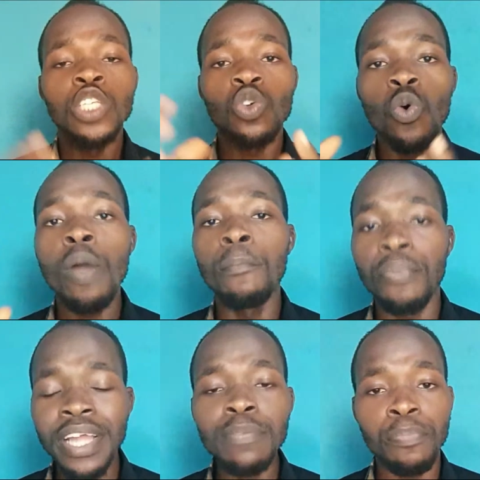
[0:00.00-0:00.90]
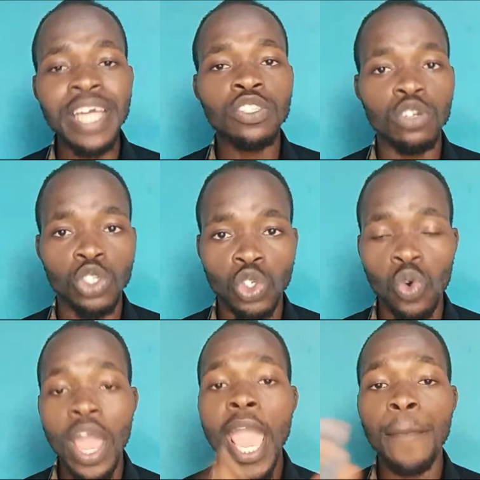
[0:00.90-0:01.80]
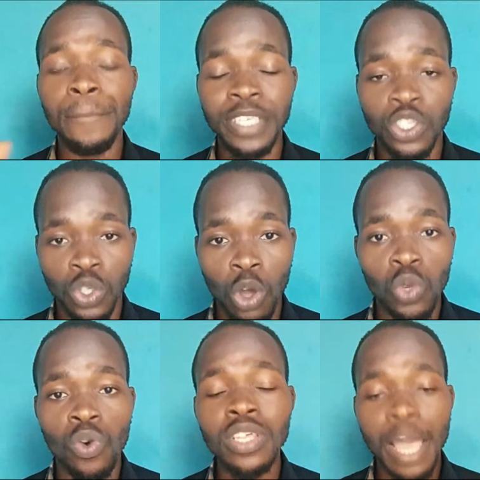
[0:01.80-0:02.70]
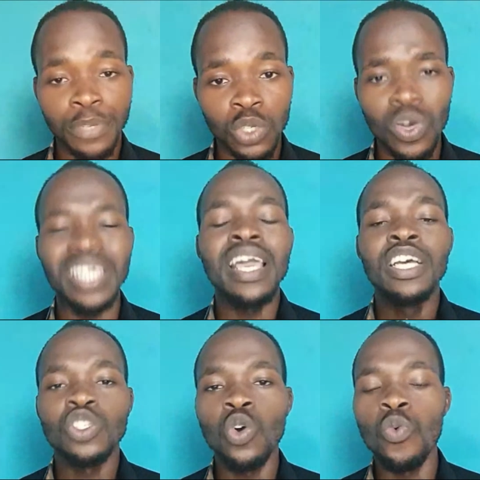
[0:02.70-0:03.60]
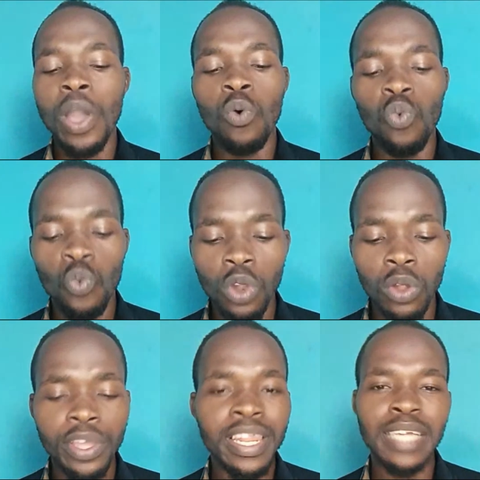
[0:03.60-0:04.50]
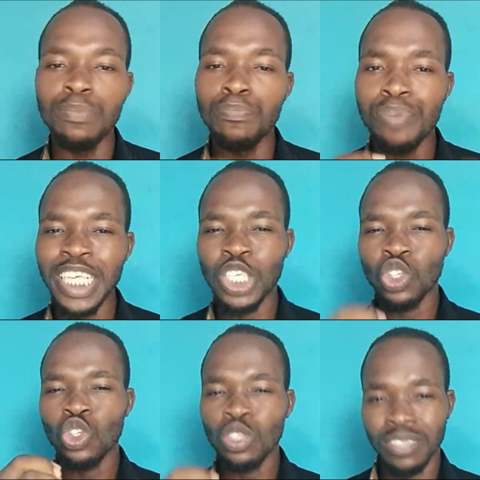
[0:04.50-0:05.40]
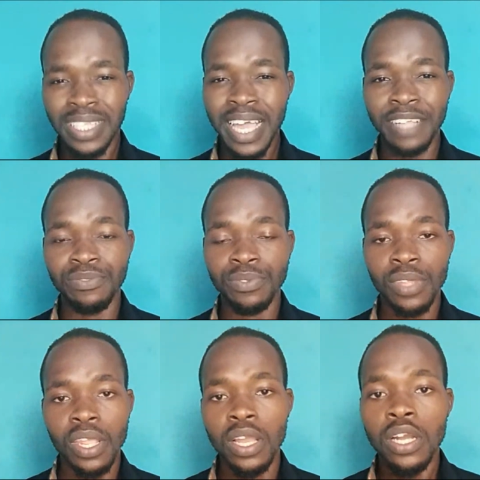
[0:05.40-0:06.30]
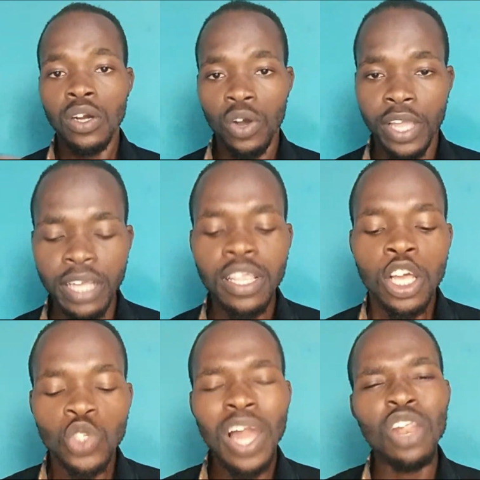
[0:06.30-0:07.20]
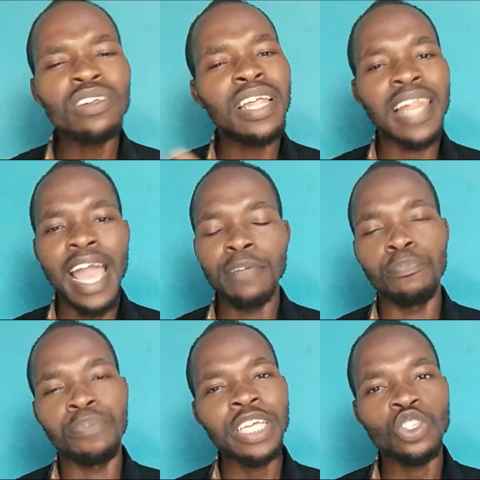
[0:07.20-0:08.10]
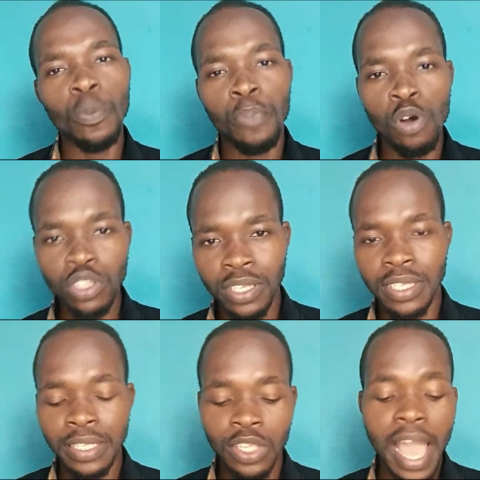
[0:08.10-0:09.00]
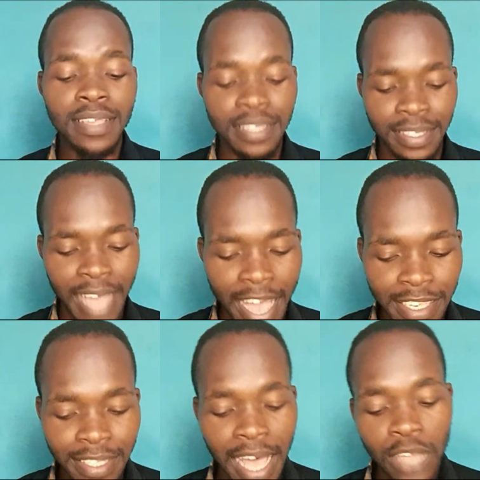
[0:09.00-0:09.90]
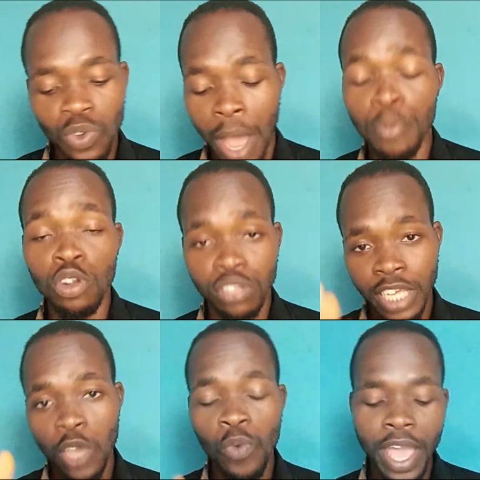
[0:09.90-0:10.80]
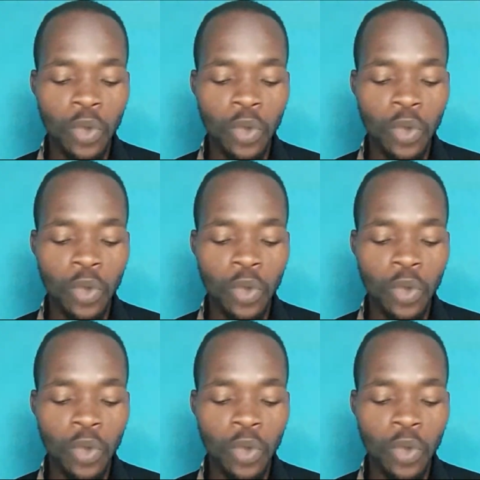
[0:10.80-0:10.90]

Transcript: So breath control episode what? Episode one. So we're looking at breath sustain. Okay, so along the line, breath support, the exercise, as I'm going to tell you